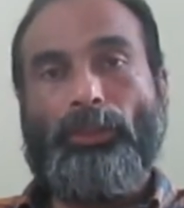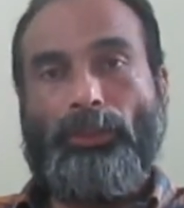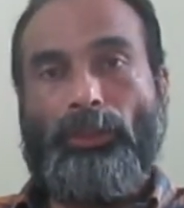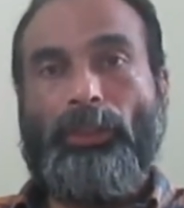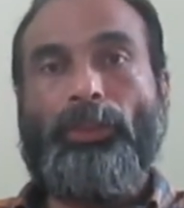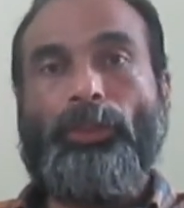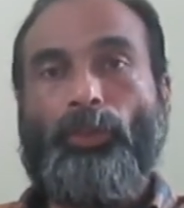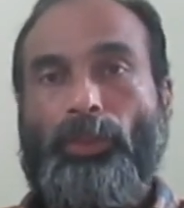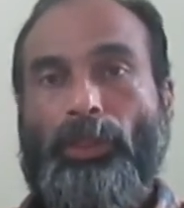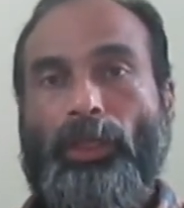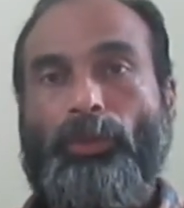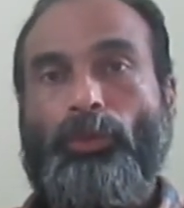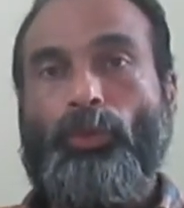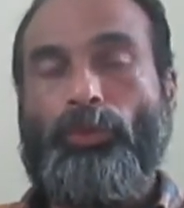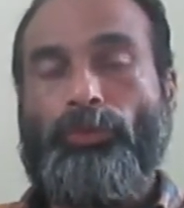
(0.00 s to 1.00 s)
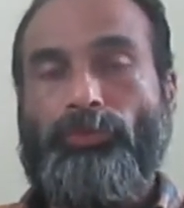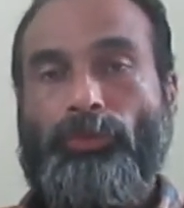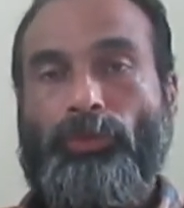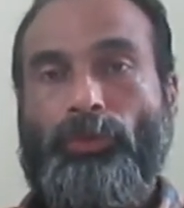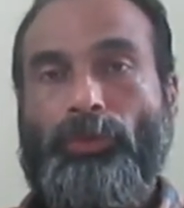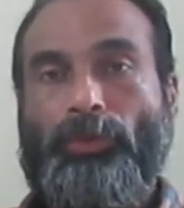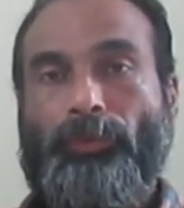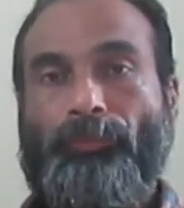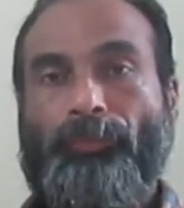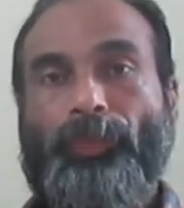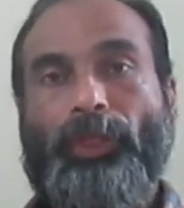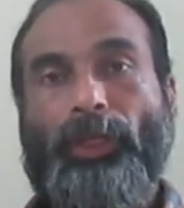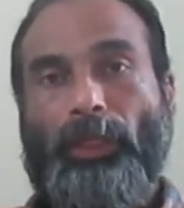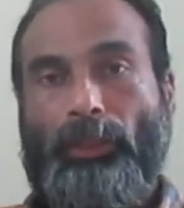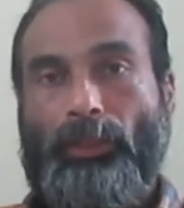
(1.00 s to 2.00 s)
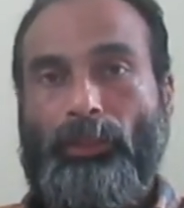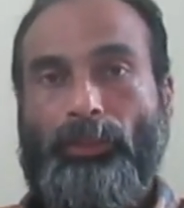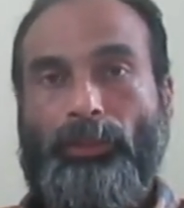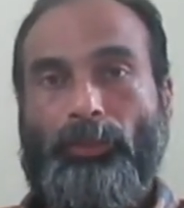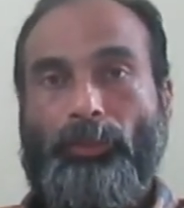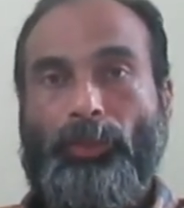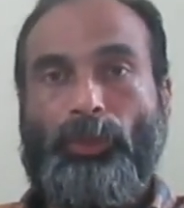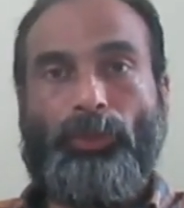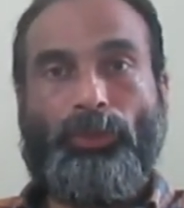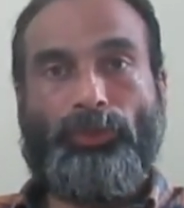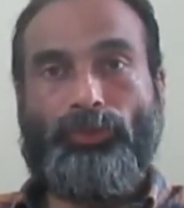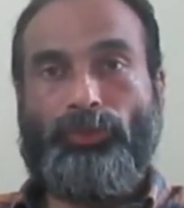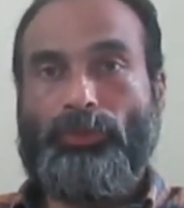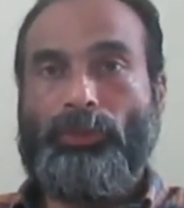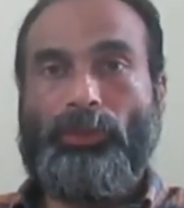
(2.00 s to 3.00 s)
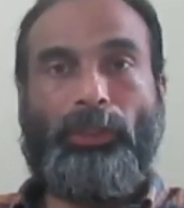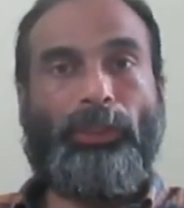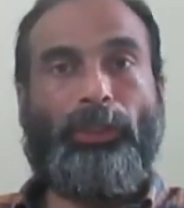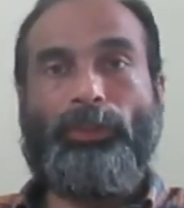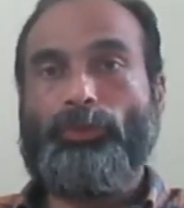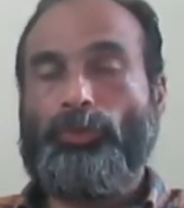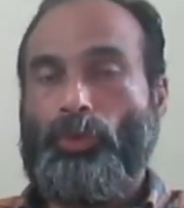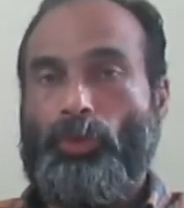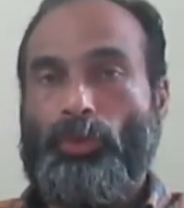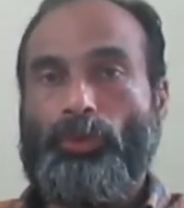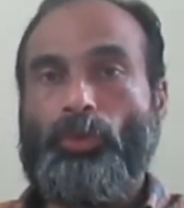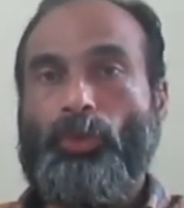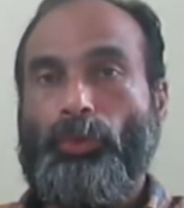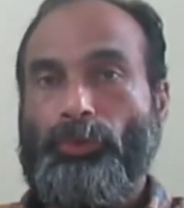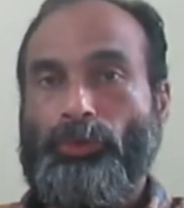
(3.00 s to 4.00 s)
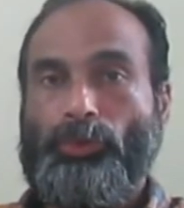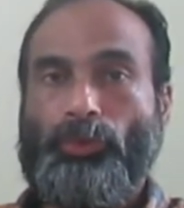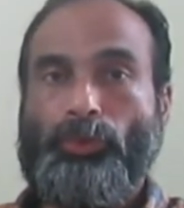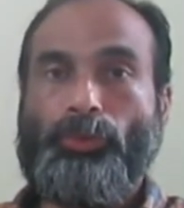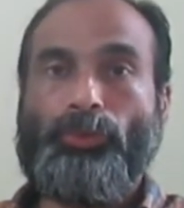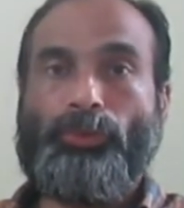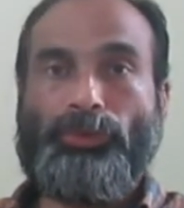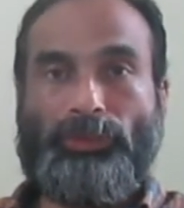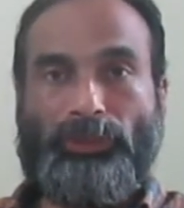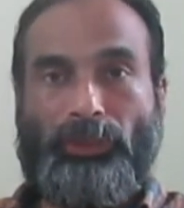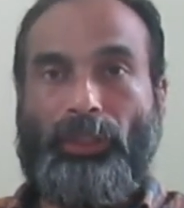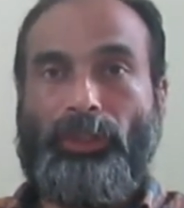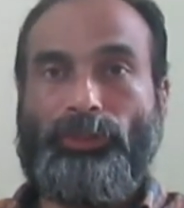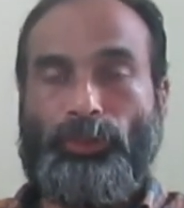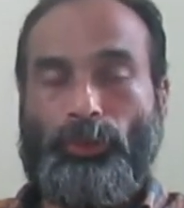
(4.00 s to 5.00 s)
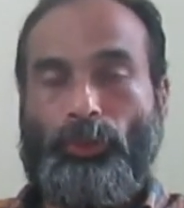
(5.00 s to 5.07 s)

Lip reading: then you can go for array because it is not going to change.